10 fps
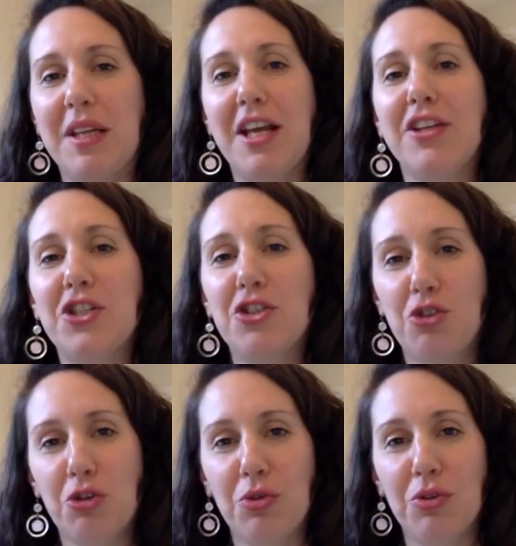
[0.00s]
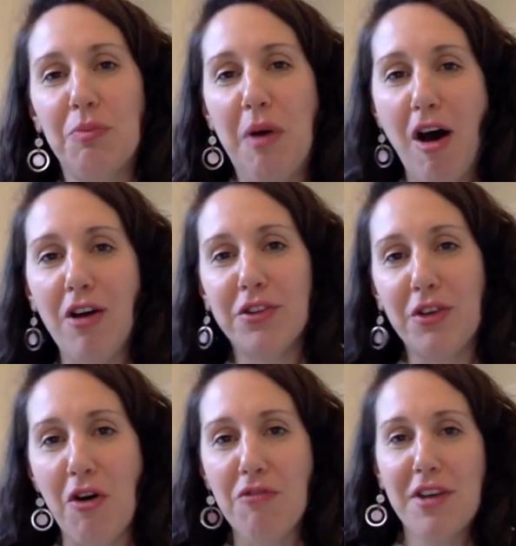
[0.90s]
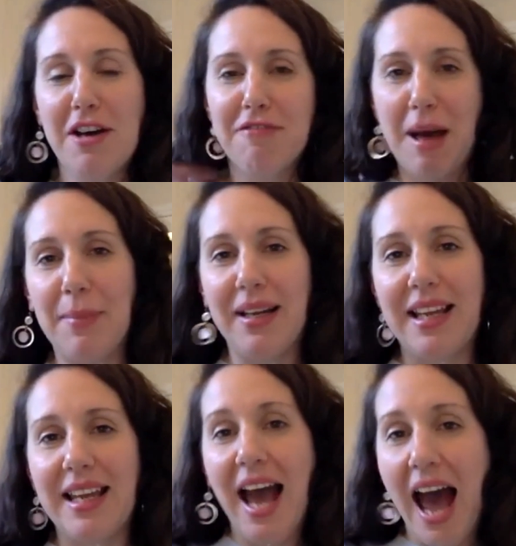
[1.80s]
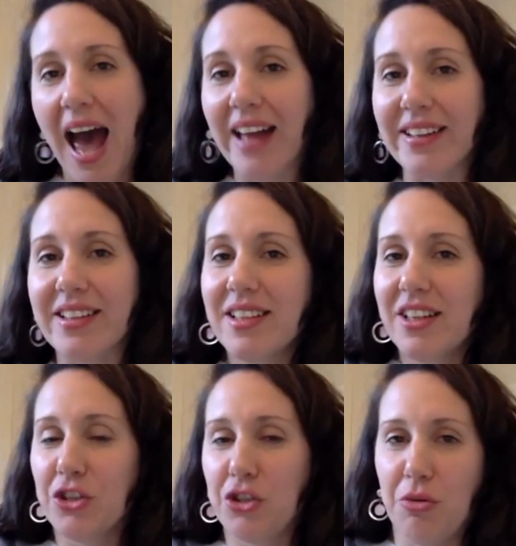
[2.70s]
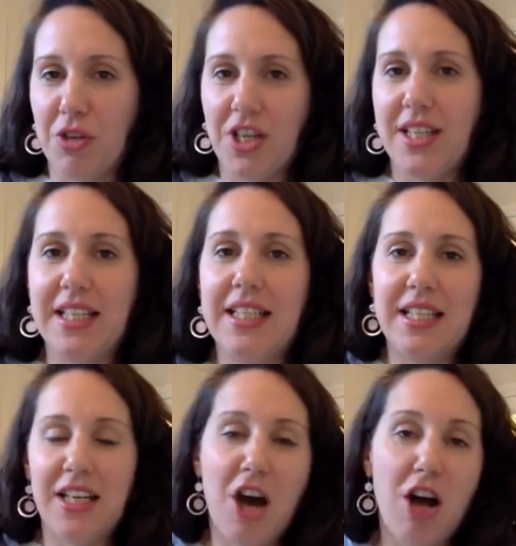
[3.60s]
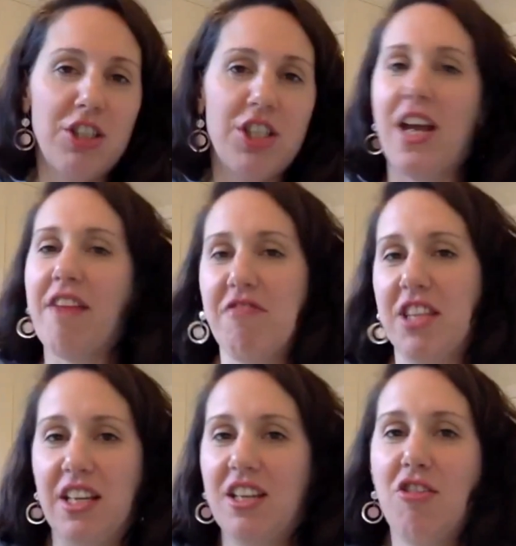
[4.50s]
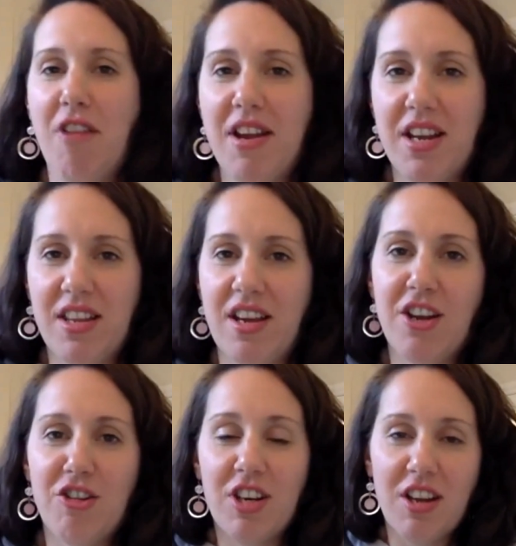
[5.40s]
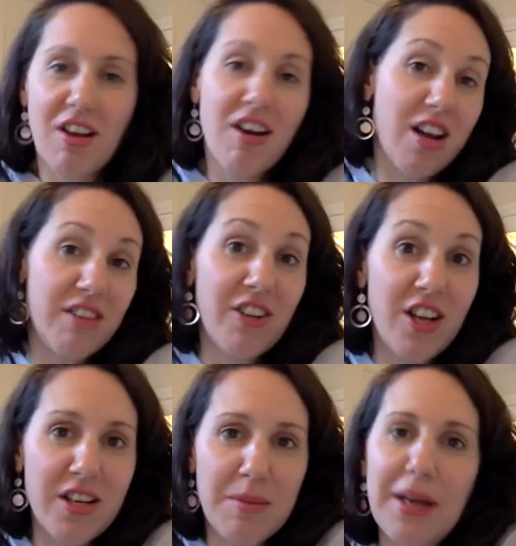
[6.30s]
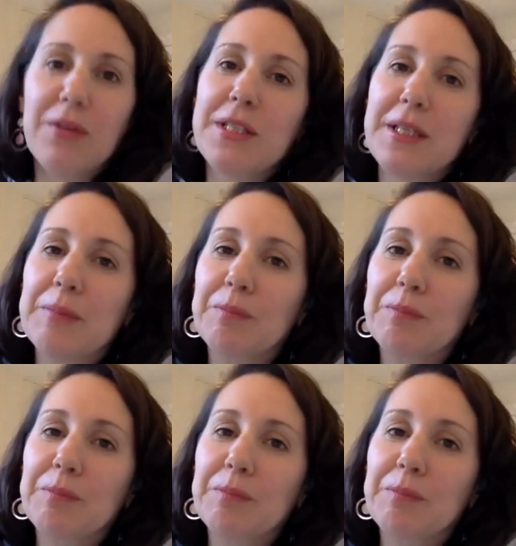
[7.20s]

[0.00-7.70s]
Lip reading: like this dual path of family and Jewish identity, culture, everything, you know, anything I could kind of learn about it.